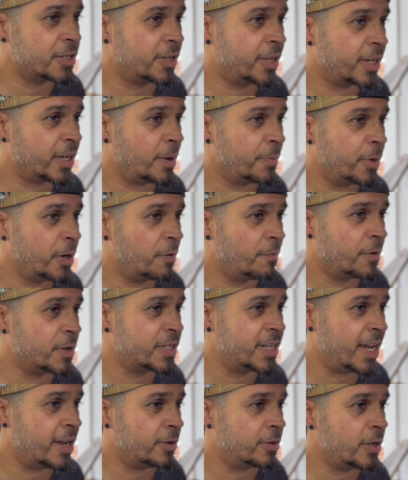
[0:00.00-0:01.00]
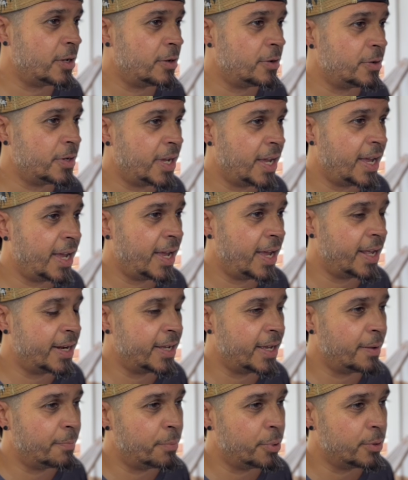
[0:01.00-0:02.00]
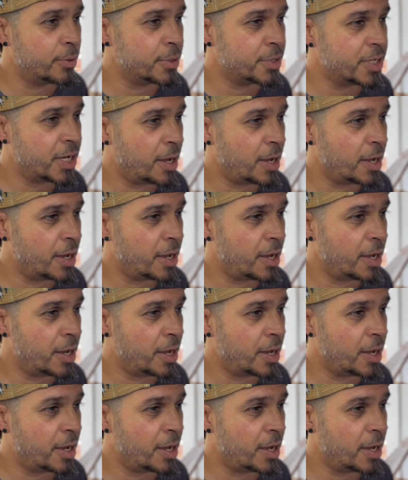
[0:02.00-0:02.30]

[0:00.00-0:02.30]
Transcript: click up here for download, and it pulls